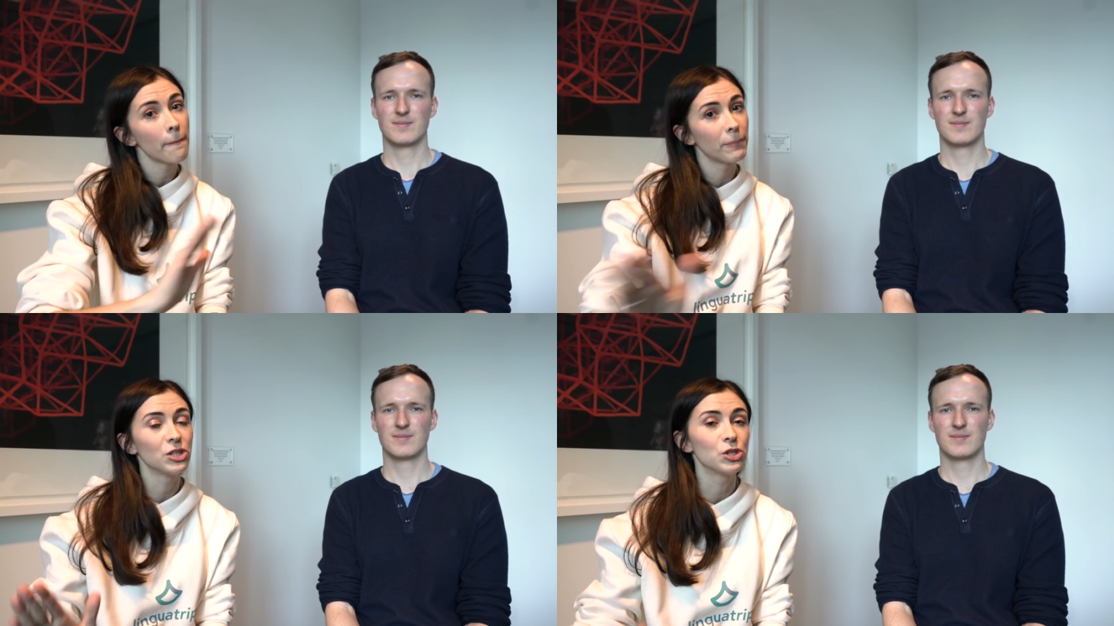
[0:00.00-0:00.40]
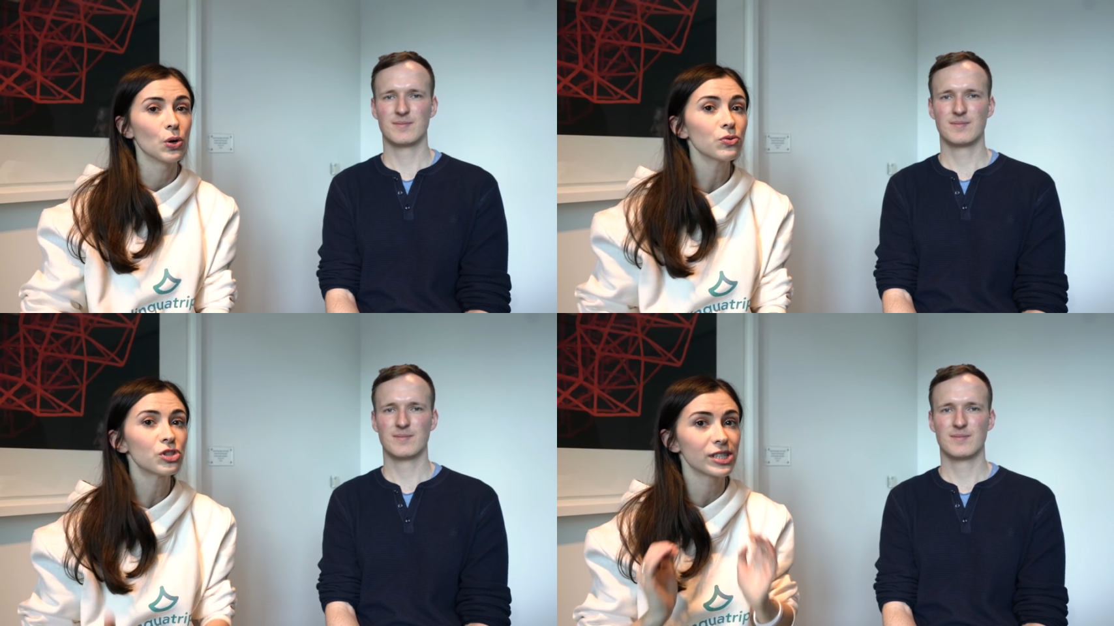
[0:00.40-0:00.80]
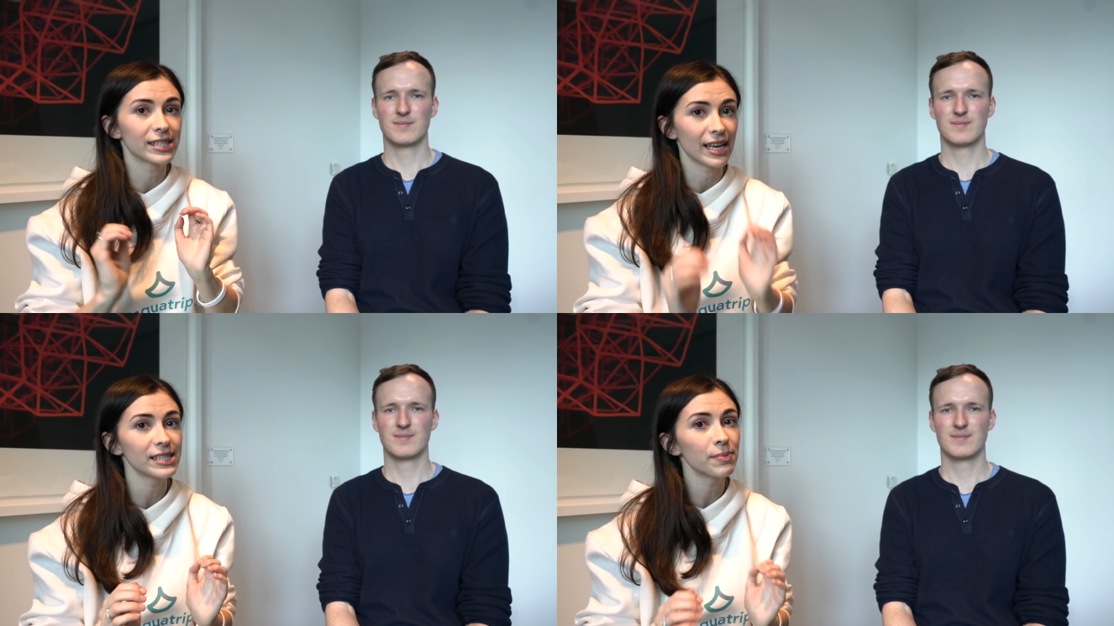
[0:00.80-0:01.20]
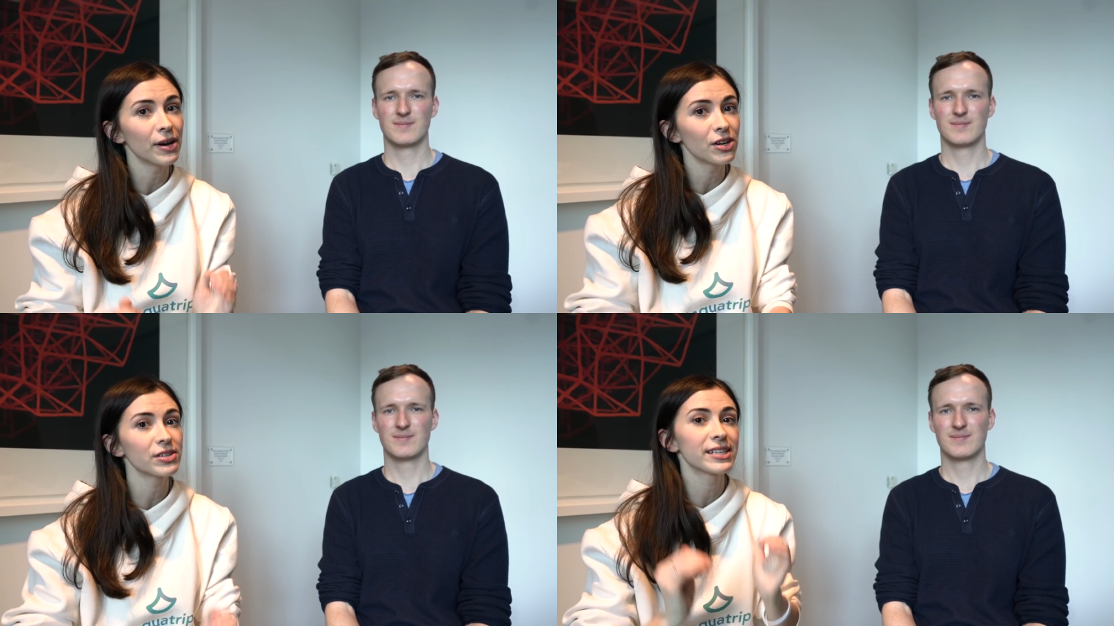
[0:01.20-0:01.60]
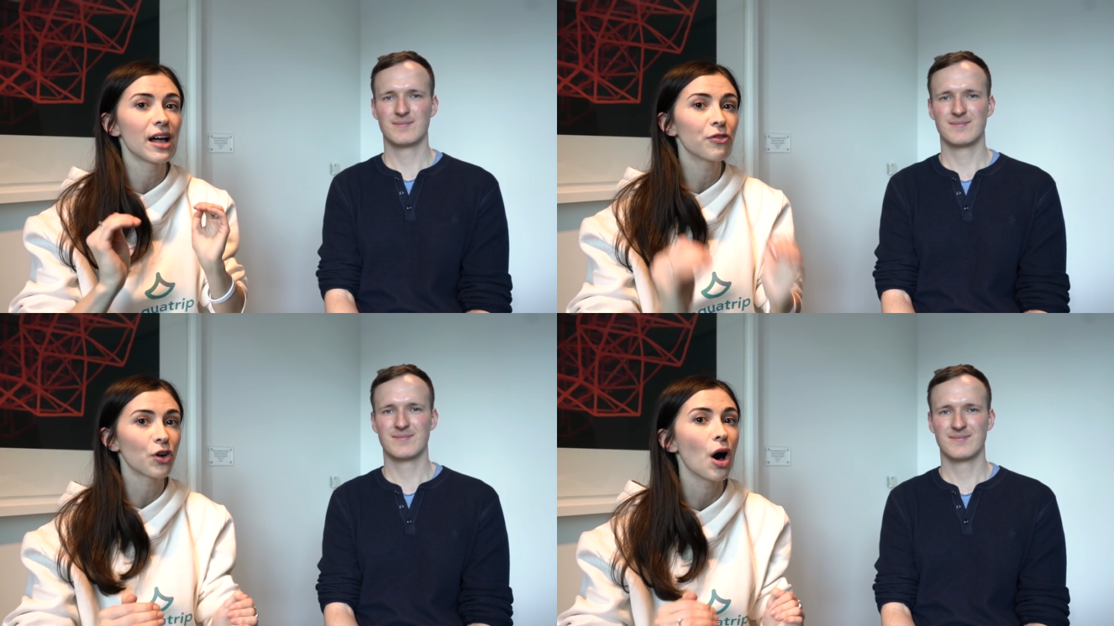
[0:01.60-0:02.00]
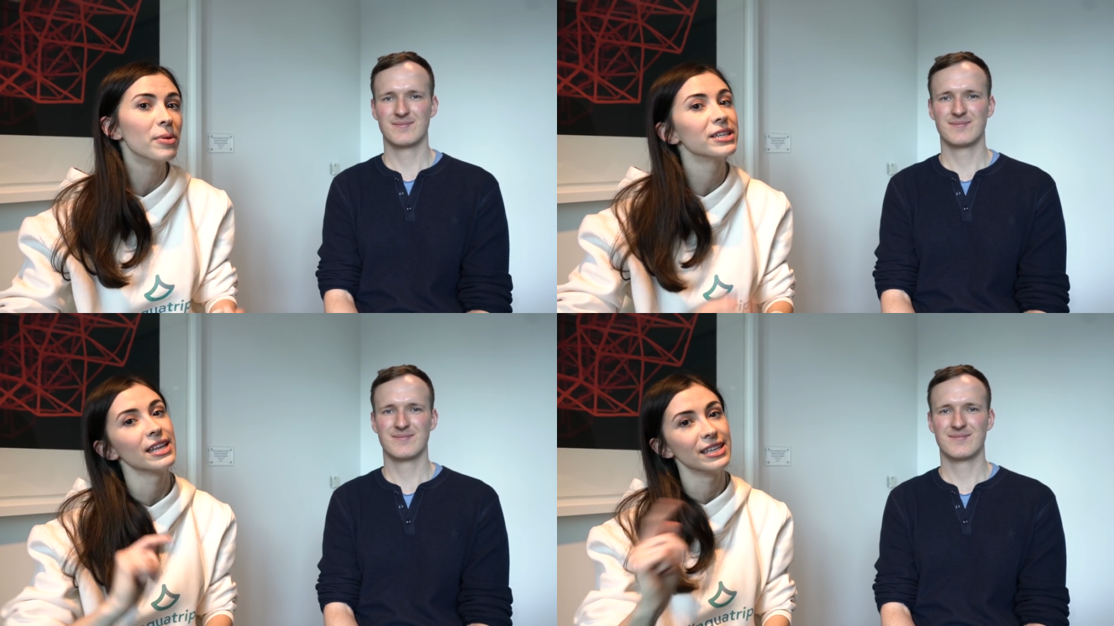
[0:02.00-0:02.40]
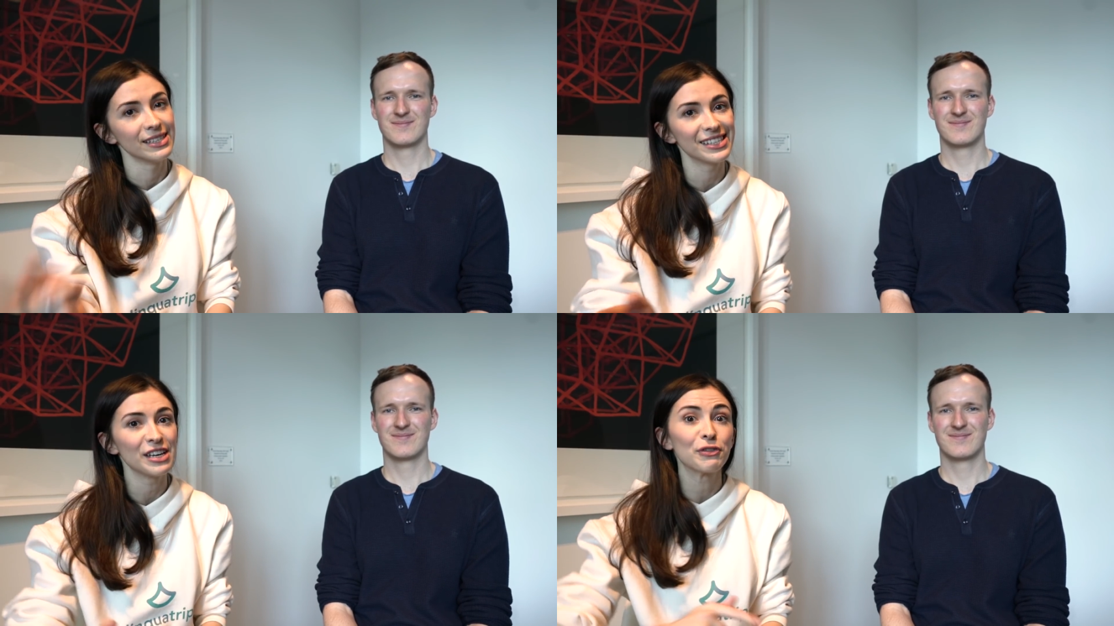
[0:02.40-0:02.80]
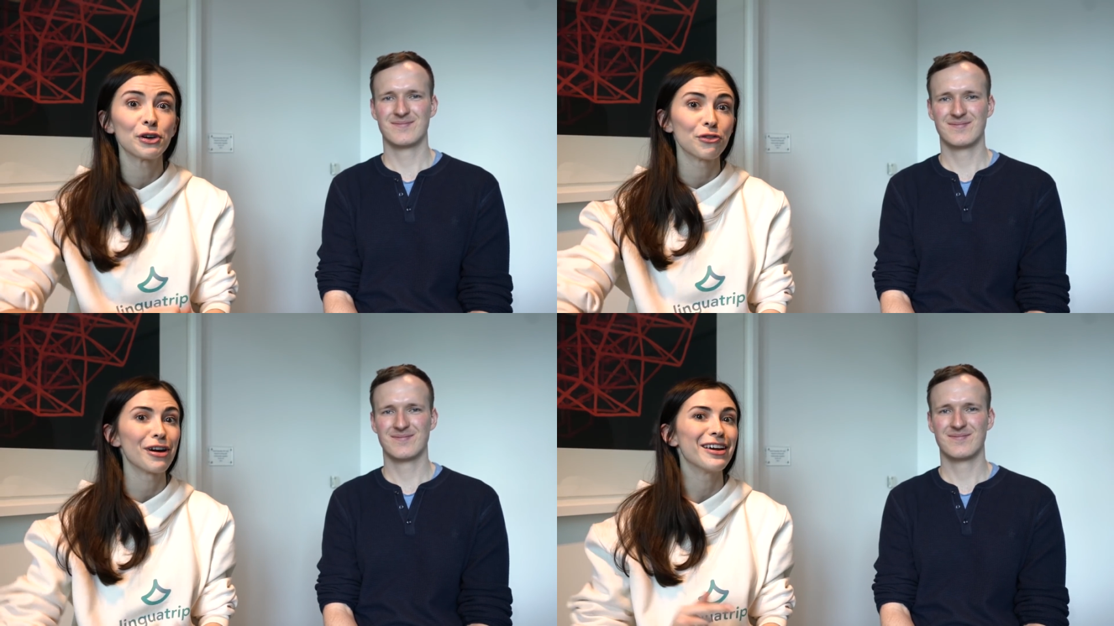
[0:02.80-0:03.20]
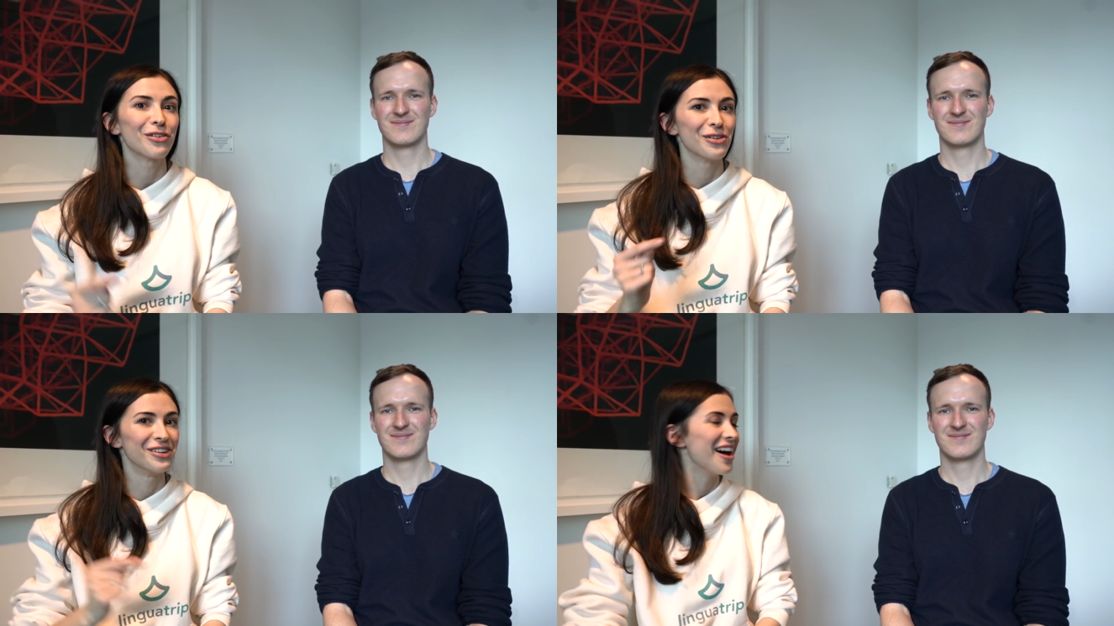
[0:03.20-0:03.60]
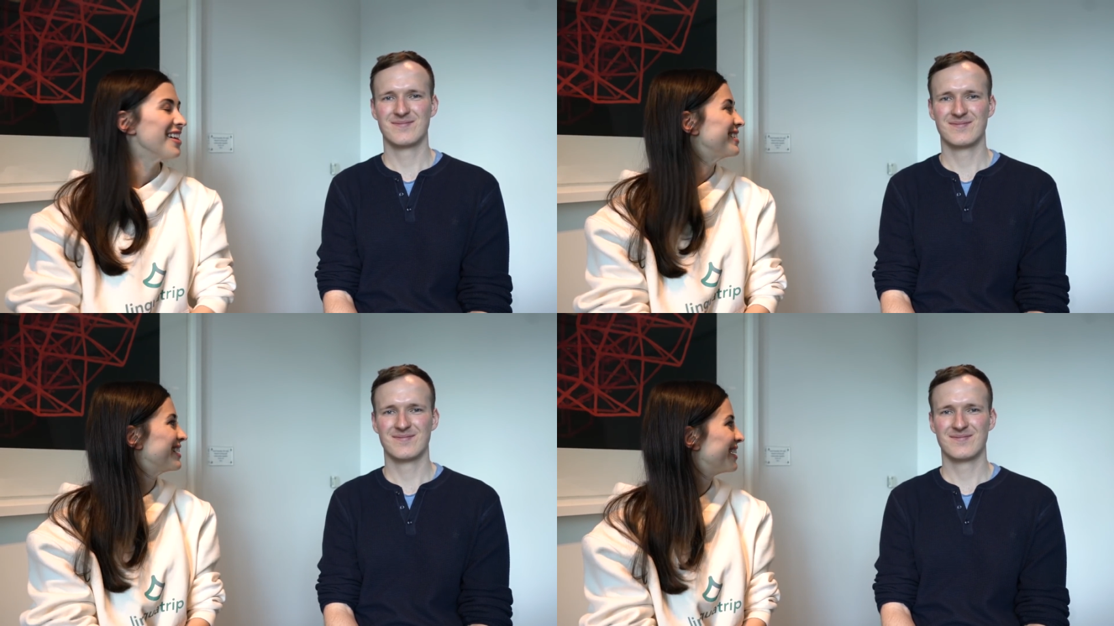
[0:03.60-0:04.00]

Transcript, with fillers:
Speaker 1: But don't just guess it by yourself. Comment and then see if you're right or not.